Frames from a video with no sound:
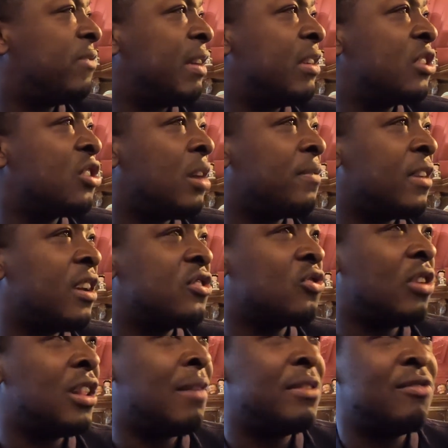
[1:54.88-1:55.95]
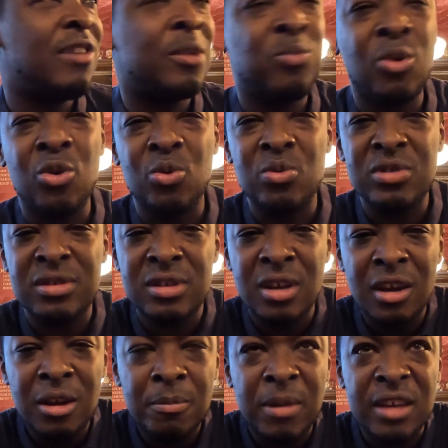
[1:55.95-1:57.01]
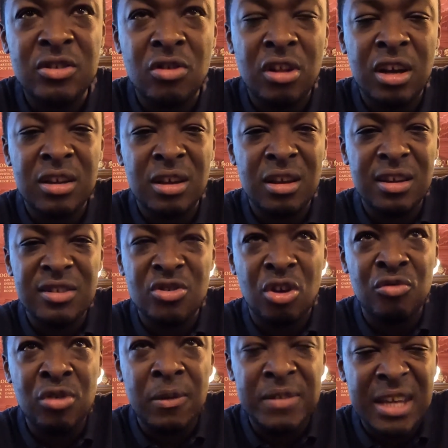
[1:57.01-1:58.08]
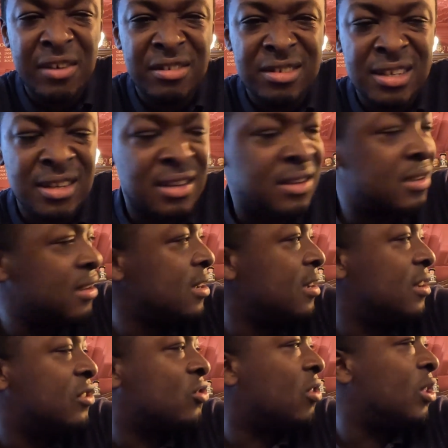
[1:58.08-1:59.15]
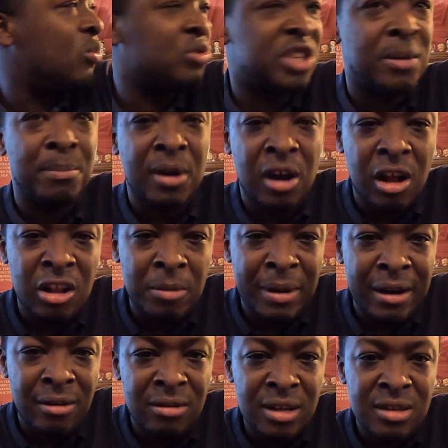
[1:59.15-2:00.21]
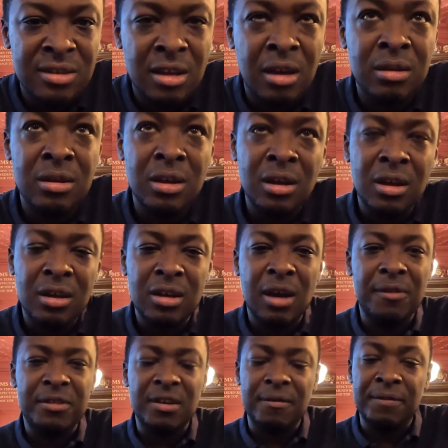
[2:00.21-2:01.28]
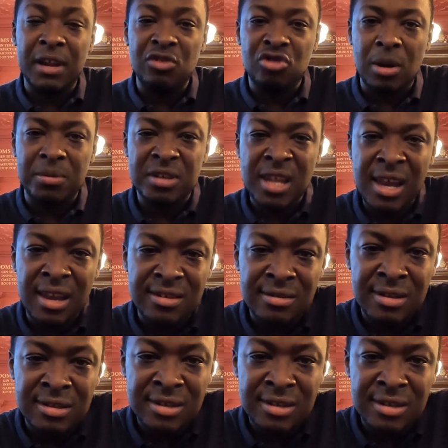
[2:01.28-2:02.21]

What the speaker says: very diverse, got lovely red walls. But it's got a roof terrace here. It's got a little gym parlour apparently, so gonna have to venture upstairs